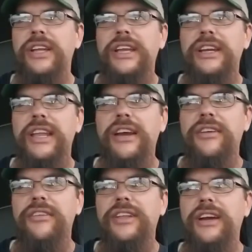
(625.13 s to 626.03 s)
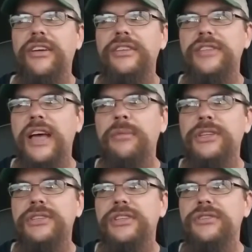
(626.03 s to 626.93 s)
getting that are that are
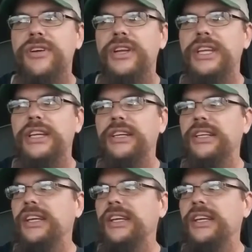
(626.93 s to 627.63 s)
established in trucking